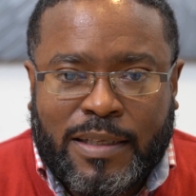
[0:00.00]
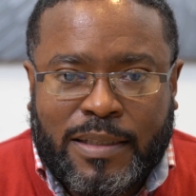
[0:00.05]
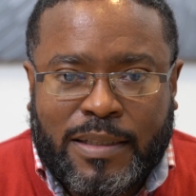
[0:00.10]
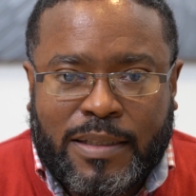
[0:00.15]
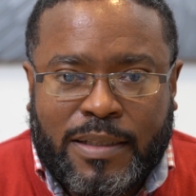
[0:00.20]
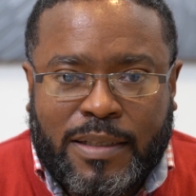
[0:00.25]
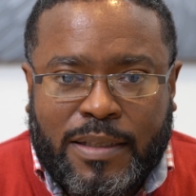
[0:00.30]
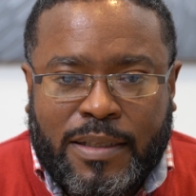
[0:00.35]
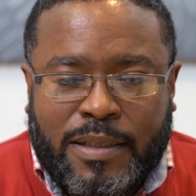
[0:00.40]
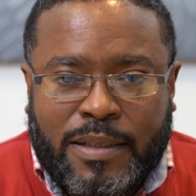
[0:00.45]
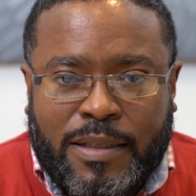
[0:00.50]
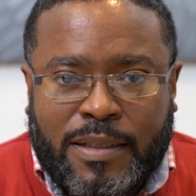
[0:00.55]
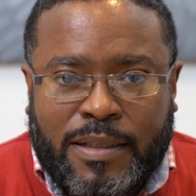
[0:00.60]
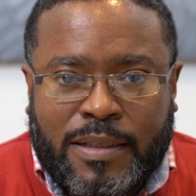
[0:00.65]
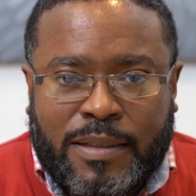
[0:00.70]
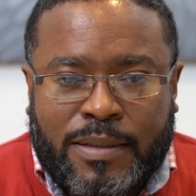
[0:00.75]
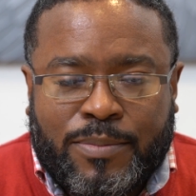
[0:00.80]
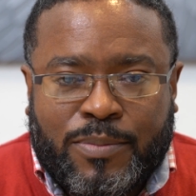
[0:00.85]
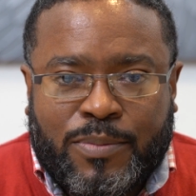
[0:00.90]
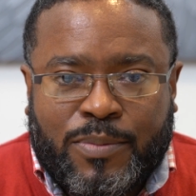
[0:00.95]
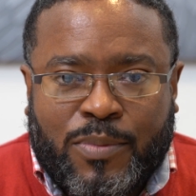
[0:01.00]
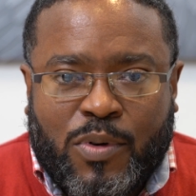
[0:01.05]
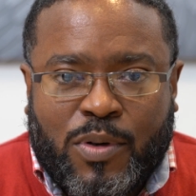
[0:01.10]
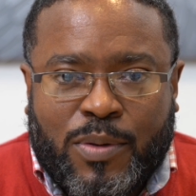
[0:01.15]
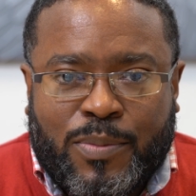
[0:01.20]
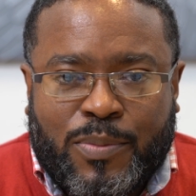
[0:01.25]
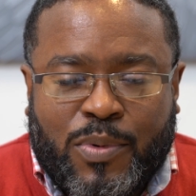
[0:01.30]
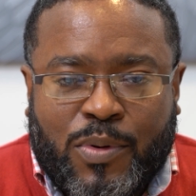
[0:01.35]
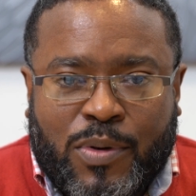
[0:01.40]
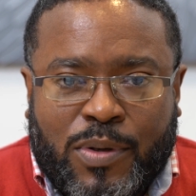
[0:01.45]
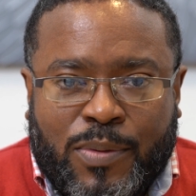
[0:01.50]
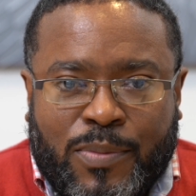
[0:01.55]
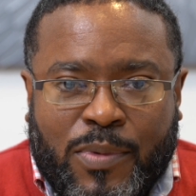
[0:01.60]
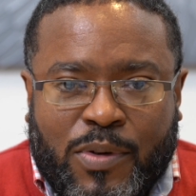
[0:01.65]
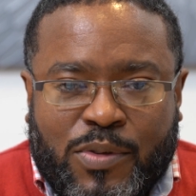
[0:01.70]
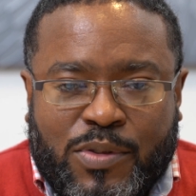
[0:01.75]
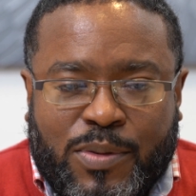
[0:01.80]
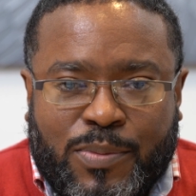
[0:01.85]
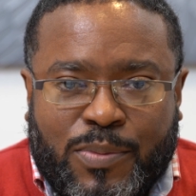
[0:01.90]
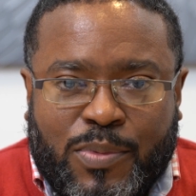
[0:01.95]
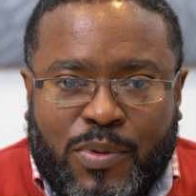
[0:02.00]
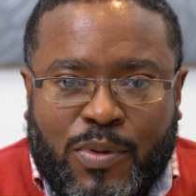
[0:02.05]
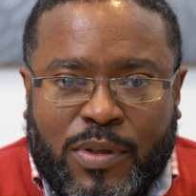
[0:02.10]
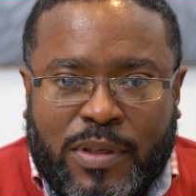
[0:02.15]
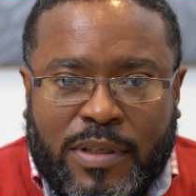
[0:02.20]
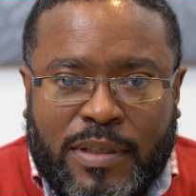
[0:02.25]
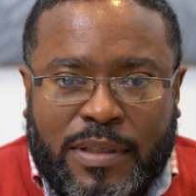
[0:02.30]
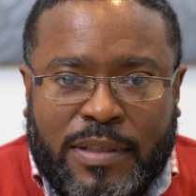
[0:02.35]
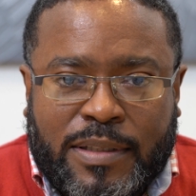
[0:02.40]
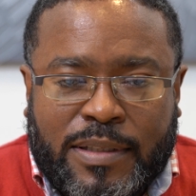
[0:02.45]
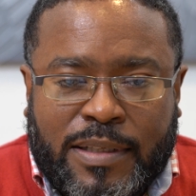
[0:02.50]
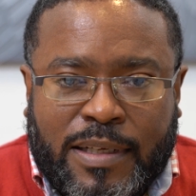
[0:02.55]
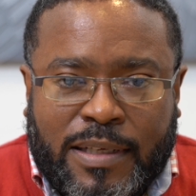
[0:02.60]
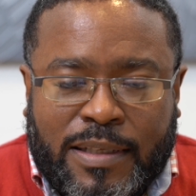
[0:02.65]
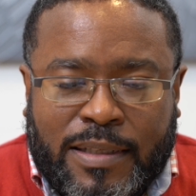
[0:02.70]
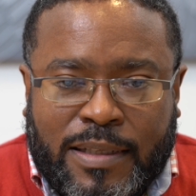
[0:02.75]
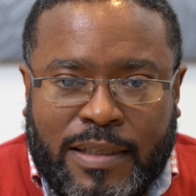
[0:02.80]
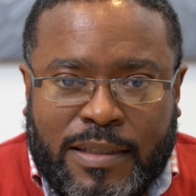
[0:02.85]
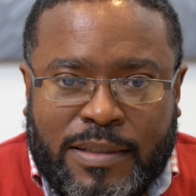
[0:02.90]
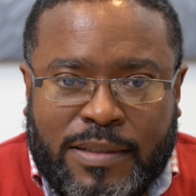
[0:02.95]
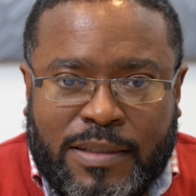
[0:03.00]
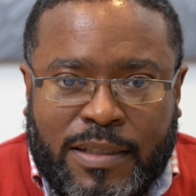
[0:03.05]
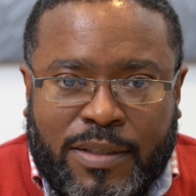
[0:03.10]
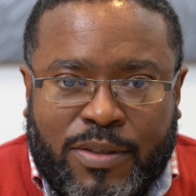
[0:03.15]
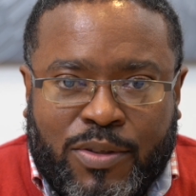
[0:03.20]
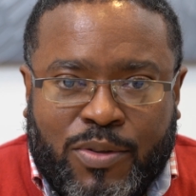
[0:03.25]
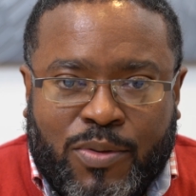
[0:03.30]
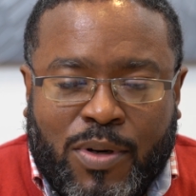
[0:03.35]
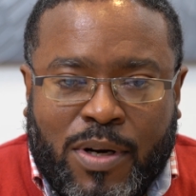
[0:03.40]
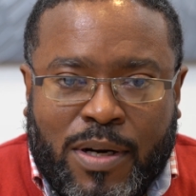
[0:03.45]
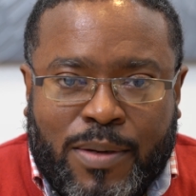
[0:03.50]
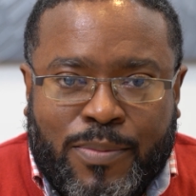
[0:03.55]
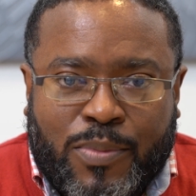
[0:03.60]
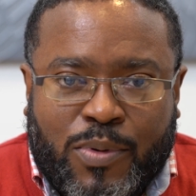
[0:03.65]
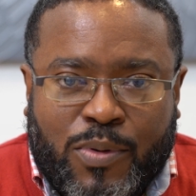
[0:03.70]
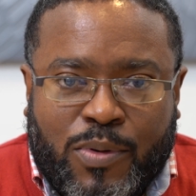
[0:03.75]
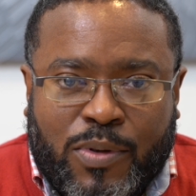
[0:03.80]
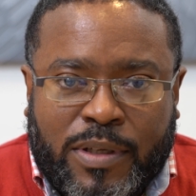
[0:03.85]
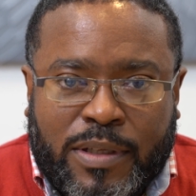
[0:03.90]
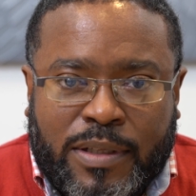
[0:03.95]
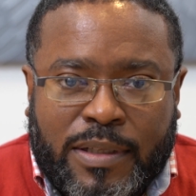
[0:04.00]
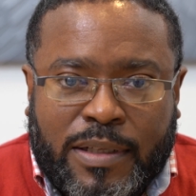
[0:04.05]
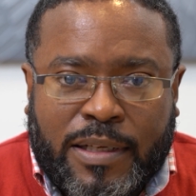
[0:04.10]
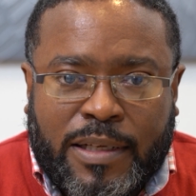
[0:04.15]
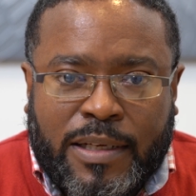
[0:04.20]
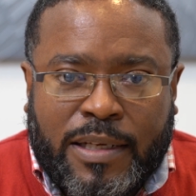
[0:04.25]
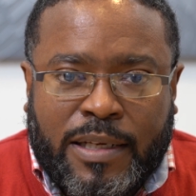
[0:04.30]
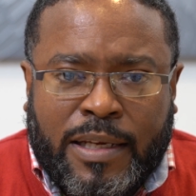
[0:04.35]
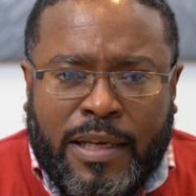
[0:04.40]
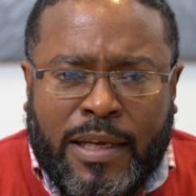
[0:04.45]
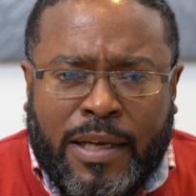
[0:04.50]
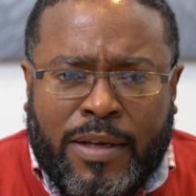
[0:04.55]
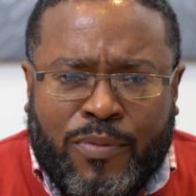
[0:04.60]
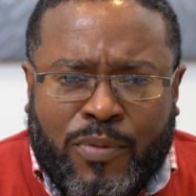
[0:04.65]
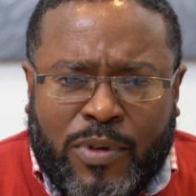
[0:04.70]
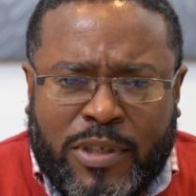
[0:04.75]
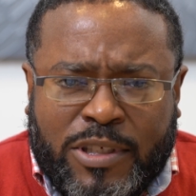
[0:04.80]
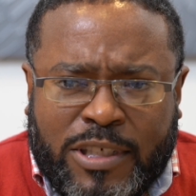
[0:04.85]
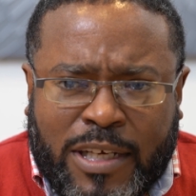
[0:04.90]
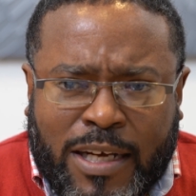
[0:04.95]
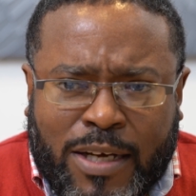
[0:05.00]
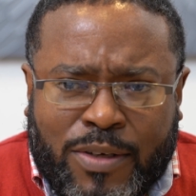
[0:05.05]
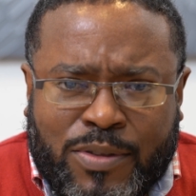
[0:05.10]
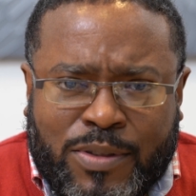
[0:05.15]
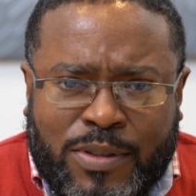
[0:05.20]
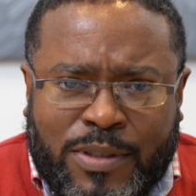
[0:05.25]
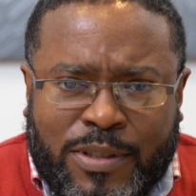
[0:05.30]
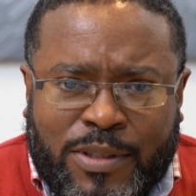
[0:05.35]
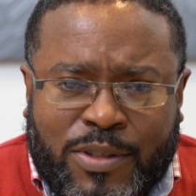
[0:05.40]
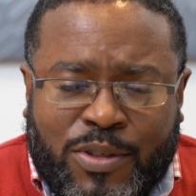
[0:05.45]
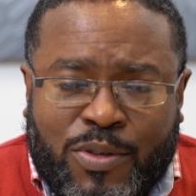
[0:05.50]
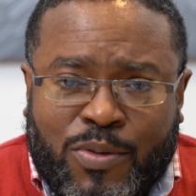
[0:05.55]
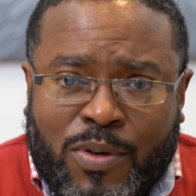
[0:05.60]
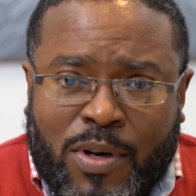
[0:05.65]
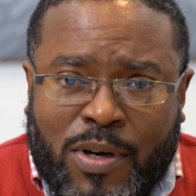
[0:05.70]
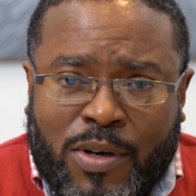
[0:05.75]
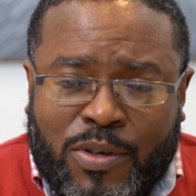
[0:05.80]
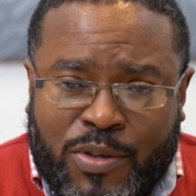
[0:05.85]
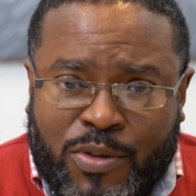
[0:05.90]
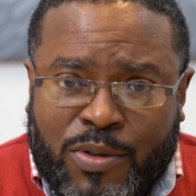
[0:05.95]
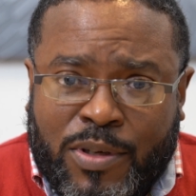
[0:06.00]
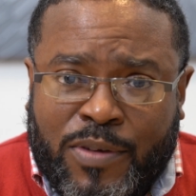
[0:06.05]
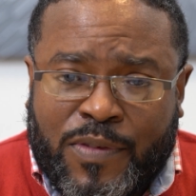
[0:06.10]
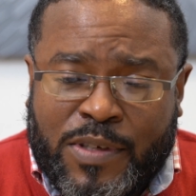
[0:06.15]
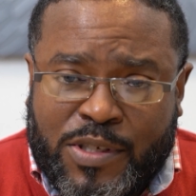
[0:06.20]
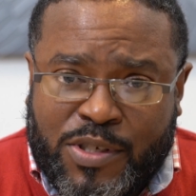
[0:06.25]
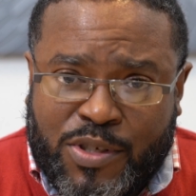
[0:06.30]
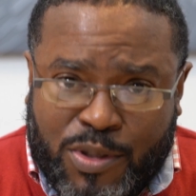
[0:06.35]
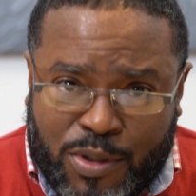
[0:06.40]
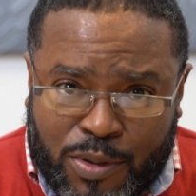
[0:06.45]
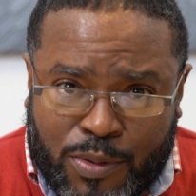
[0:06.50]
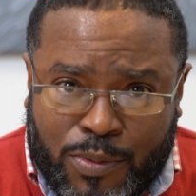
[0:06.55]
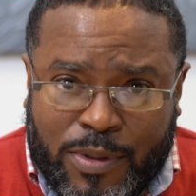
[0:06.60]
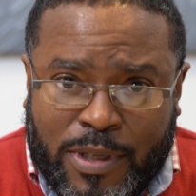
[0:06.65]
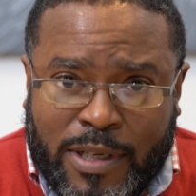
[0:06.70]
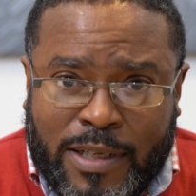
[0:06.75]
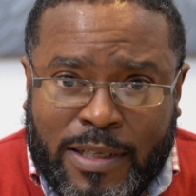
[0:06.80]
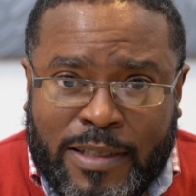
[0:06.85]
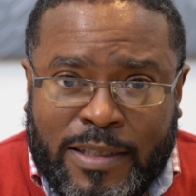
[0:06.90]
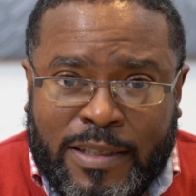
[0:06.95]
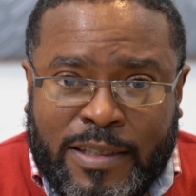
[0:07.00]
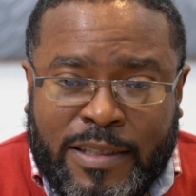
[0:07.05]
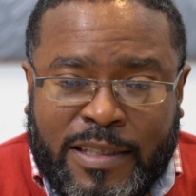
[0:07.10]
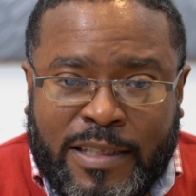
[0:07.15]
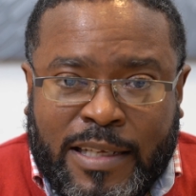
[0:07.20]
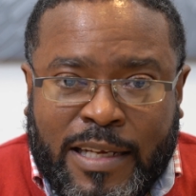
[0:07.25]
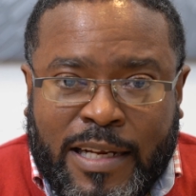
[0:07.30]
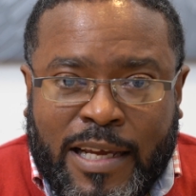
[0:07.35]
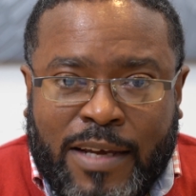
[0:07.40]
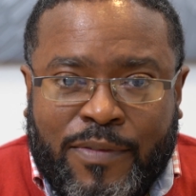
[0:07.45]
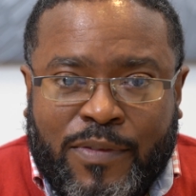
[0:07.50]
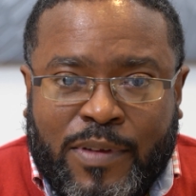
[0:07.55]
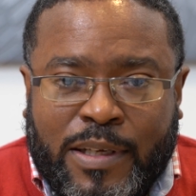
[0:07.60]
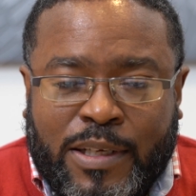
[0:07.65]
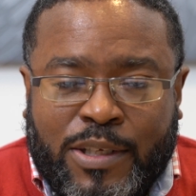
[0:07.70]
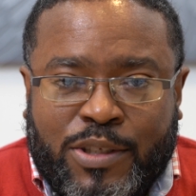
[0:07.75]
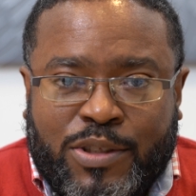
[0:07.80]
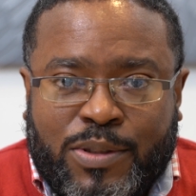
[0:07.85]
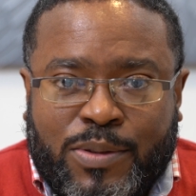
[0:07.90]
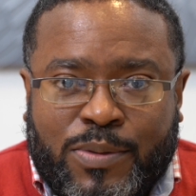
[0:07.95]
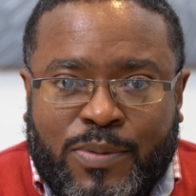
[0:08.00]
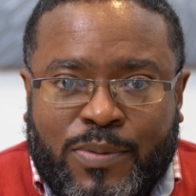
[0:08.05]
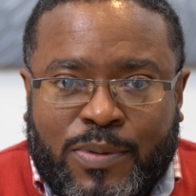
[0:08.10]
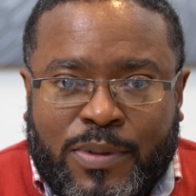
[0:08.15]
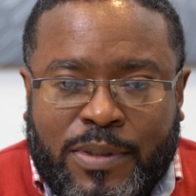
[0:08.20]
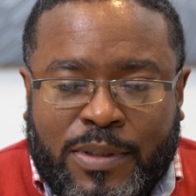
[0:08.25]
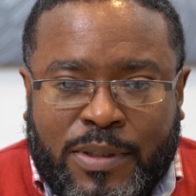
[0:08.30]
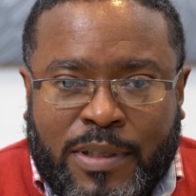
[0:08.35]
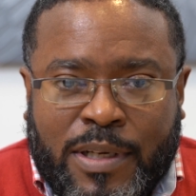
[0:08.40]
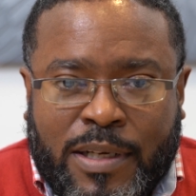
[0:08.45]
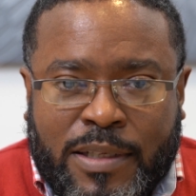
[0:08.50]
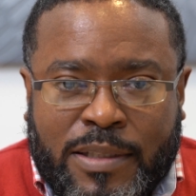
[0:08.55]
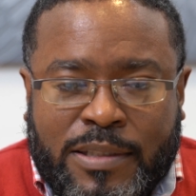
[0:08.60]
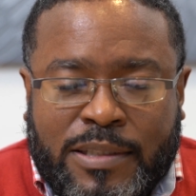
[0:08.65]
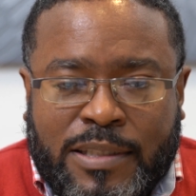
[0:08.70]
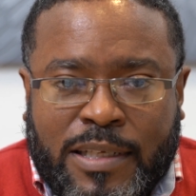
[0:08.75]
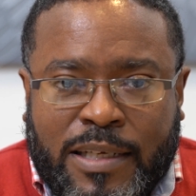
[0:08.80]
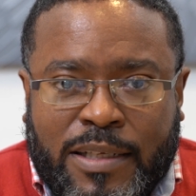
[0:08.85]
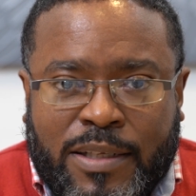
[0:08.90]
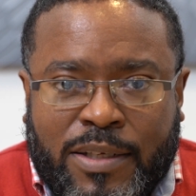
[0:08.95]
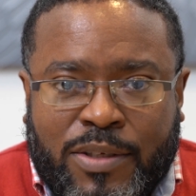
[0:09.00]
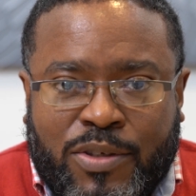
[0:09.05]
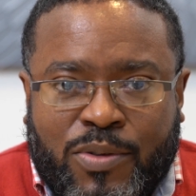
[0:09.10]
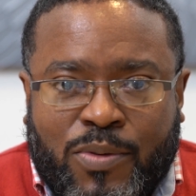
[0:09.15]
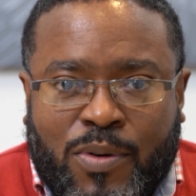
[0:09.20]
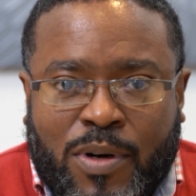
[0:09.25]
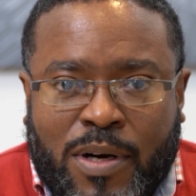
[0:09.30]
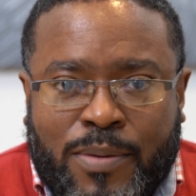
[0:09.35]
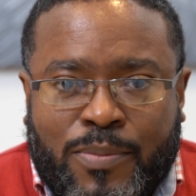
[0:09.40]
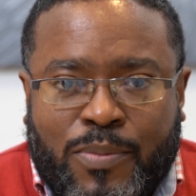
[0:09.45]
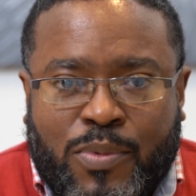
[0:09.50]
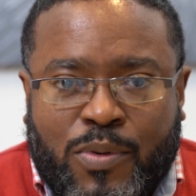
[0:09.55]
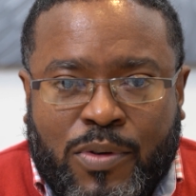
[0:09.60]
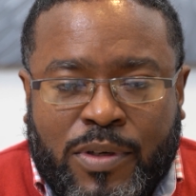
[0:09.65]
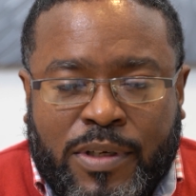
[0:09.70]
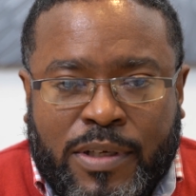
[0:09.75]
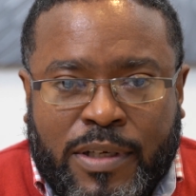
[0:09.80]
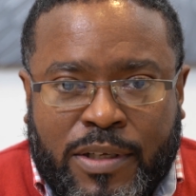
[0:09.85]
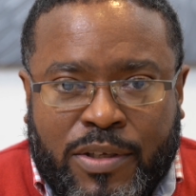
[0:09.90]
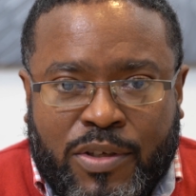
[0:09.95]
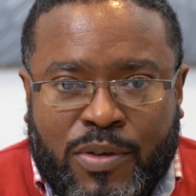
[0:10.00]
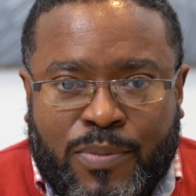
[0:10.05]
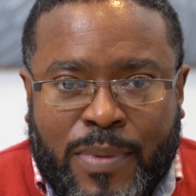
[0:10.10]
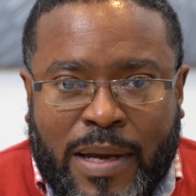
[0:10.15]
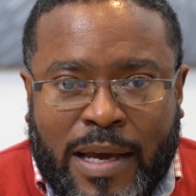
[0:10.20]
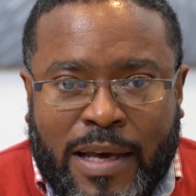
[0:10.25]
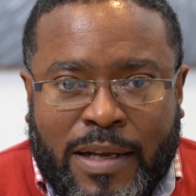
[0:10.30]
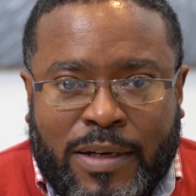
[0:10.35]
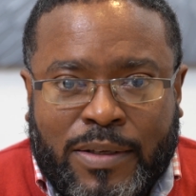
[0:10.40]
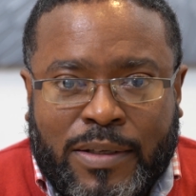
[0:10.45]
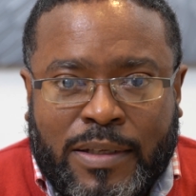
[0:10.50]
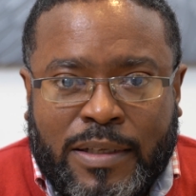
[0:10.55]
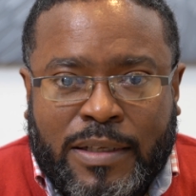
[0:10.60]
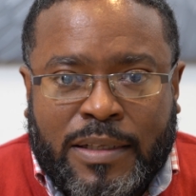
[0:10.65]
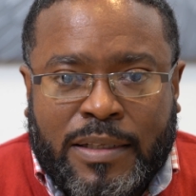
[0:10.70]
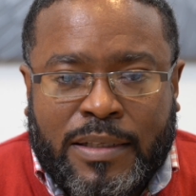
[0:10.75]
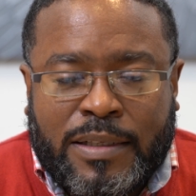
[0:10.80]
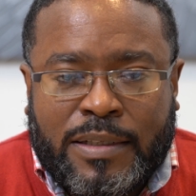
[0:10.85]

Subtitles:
today. Most importantly, that, like I said, you are important, and reach out. If it's you that have the issue, understand that you are important and you matter